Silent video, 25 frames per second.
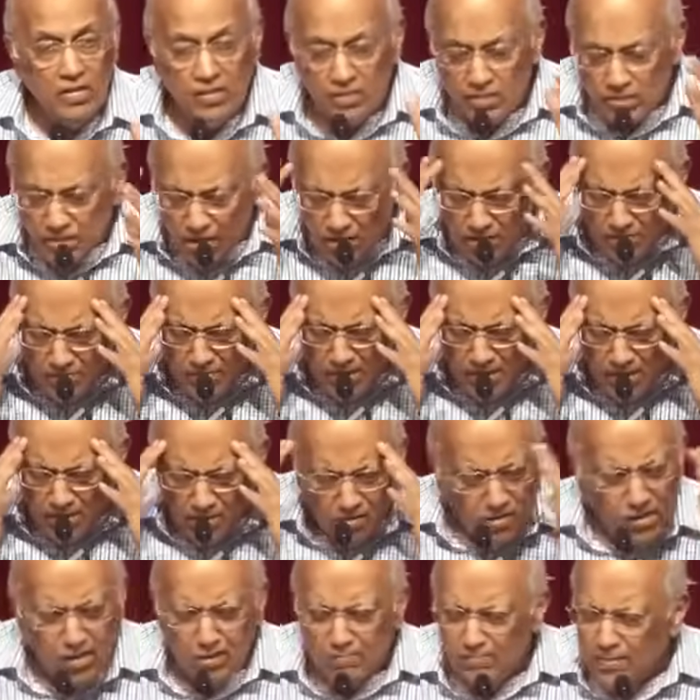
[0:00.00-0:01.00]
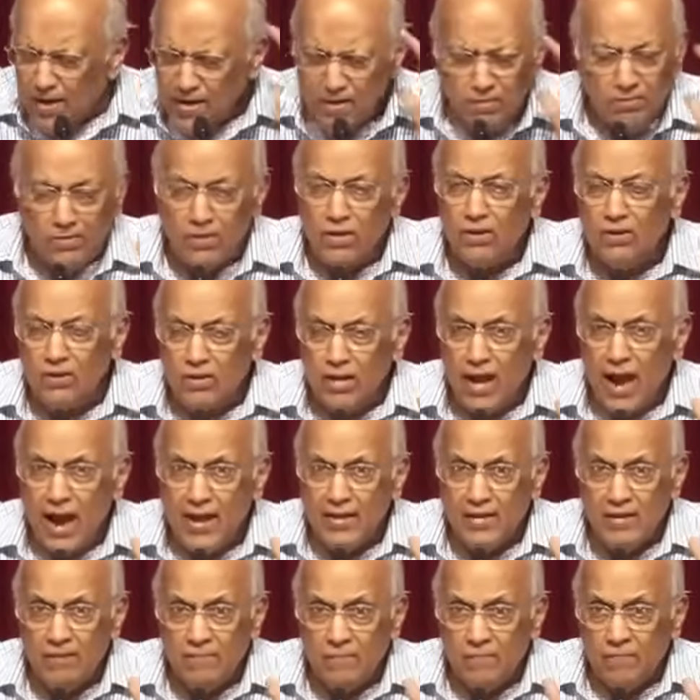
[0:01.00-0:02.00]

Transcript: Instead of being occupied with all that,